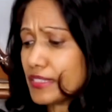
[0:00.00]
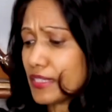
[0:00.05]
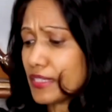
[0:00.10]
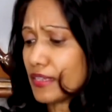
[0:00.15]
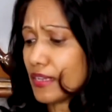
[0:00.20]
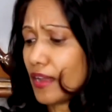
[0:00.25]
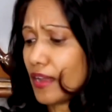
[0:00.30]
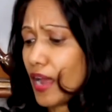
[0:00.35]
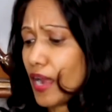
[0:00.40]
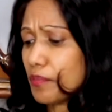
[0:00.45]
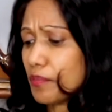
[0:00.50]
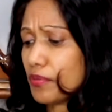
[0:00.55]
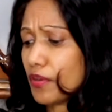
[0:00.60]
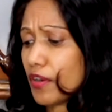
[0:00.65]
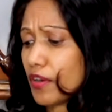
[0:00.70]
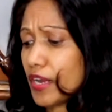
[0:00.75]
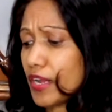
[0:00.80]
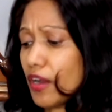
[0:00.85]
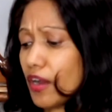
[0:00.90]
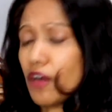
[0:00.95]
at the
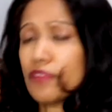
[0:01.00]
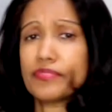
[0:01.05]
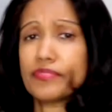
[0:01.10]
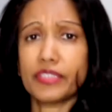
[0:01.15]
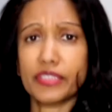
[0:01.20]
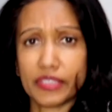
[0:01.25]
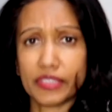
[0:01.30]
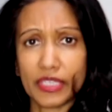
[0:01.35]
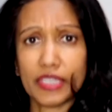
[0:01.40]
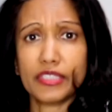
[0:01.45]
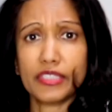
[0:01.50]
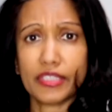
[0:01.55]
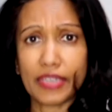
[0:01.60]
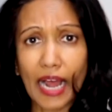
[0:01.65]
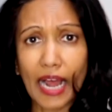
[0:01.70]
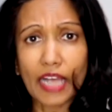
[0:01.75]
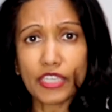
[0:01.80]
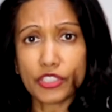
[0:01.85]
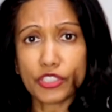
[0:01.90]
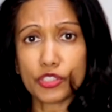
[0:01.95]
library of this
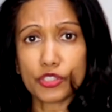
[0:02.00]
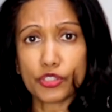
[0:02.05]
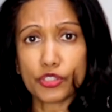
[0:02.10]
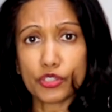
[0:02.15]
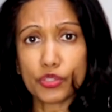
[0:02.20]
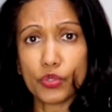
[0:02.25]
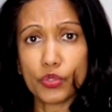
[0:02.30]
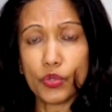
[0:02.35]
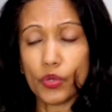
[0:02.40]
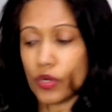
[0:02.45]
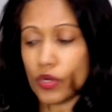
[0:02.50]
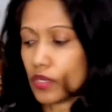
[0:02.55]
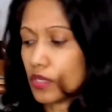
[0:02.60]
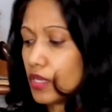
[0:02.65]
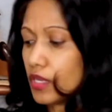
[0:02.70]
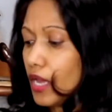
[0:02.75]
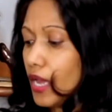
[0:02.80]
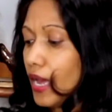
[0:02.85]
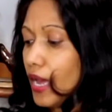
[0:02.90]
international school